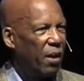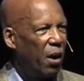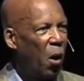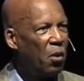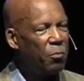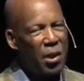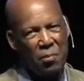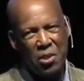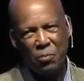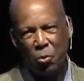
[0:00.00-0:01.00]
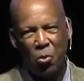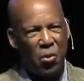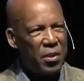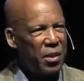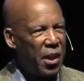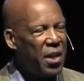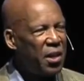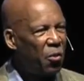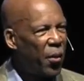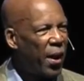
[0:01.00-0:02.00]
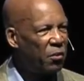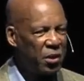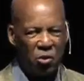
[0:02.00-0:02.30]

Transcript: All the babies born in and around Little